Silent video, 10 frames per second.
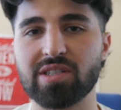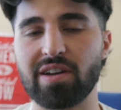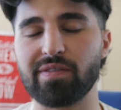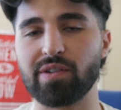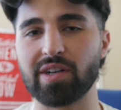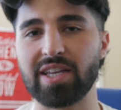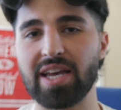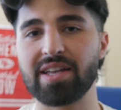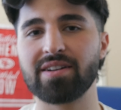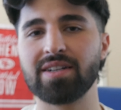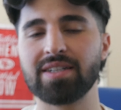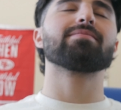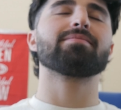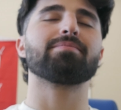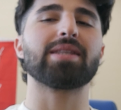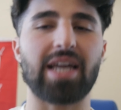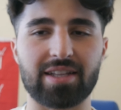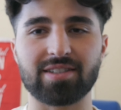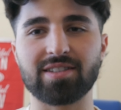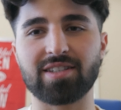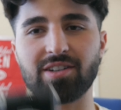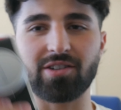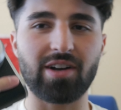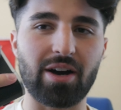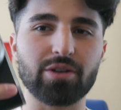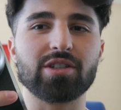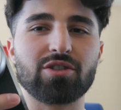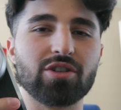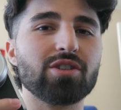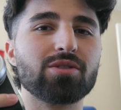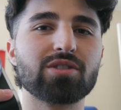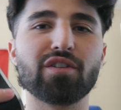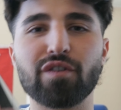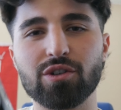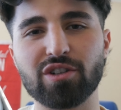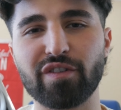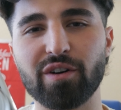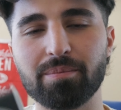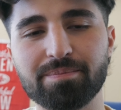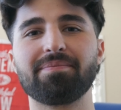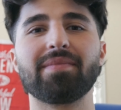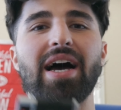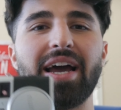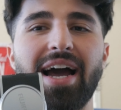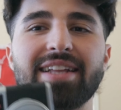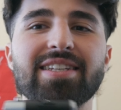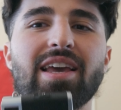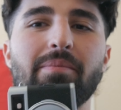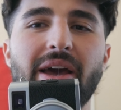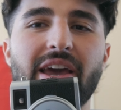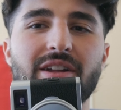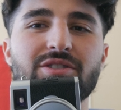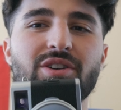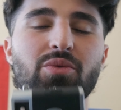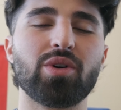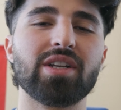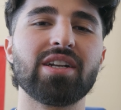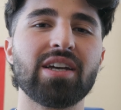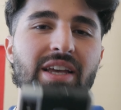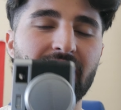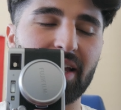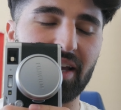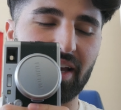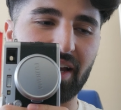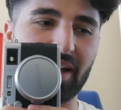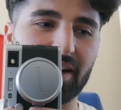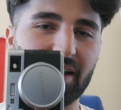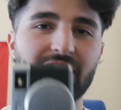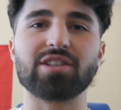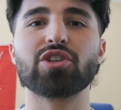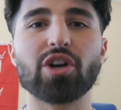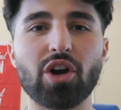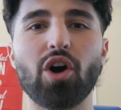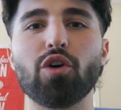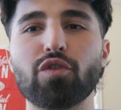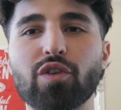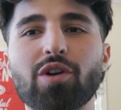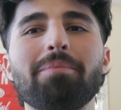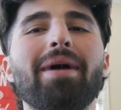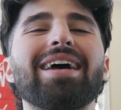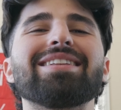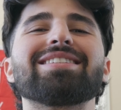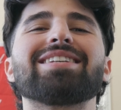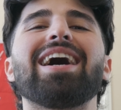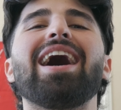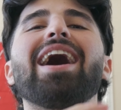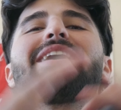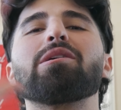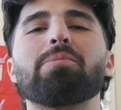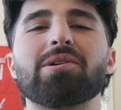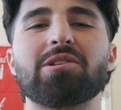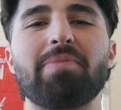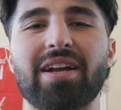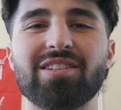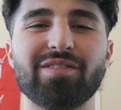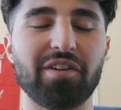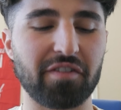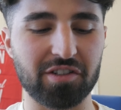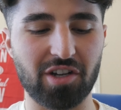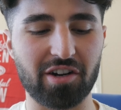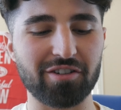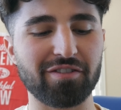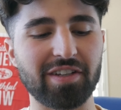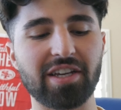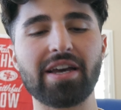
ever again, but that's until I was introduced to Fujifilm. I had to get my hands on one, and it took over my entire perspective of photography.